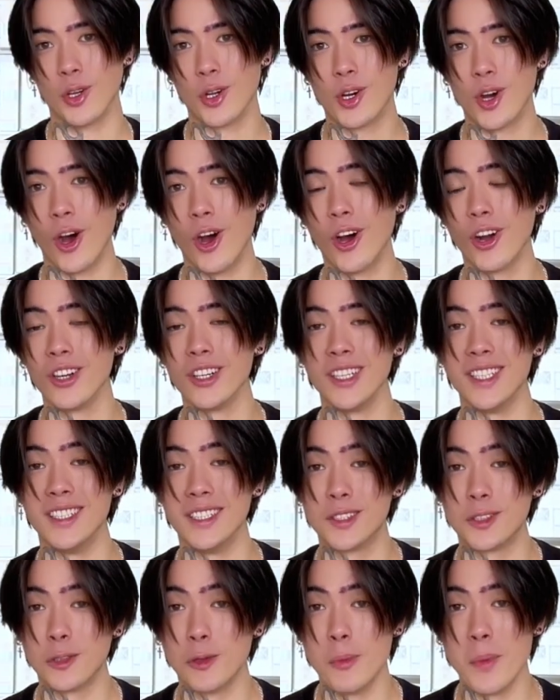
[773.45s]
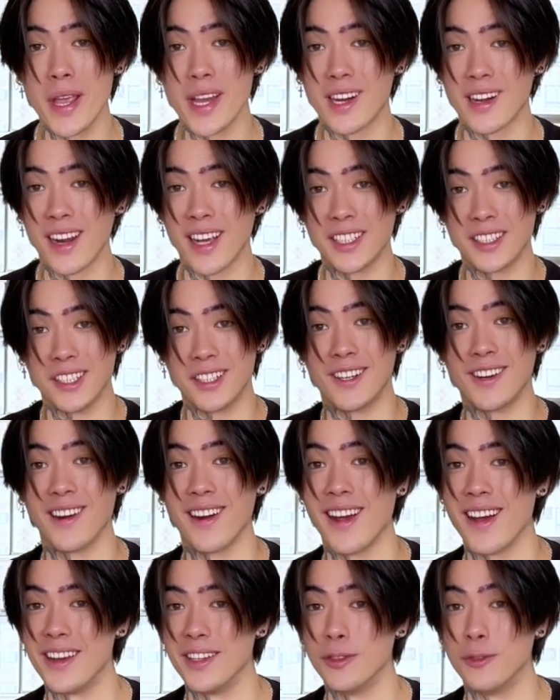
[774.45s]
The goal is to make like the
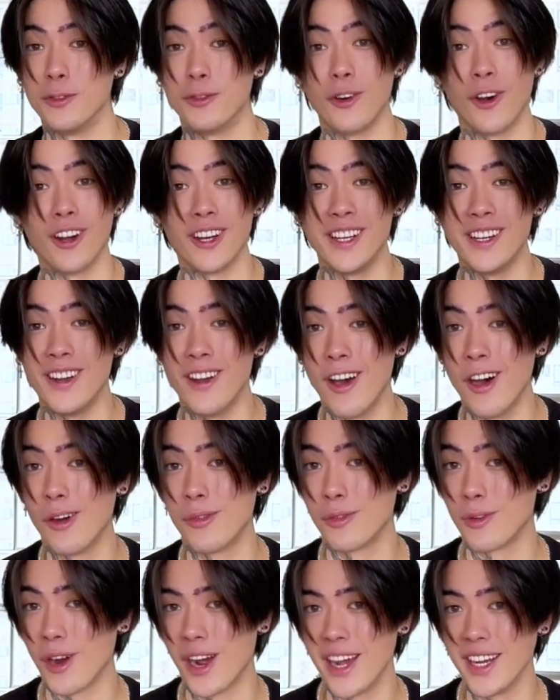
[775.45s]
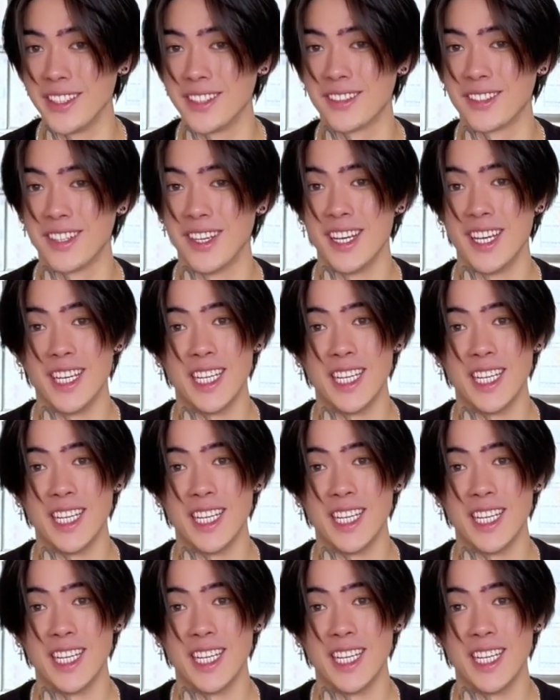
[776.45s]
client fall in love, right?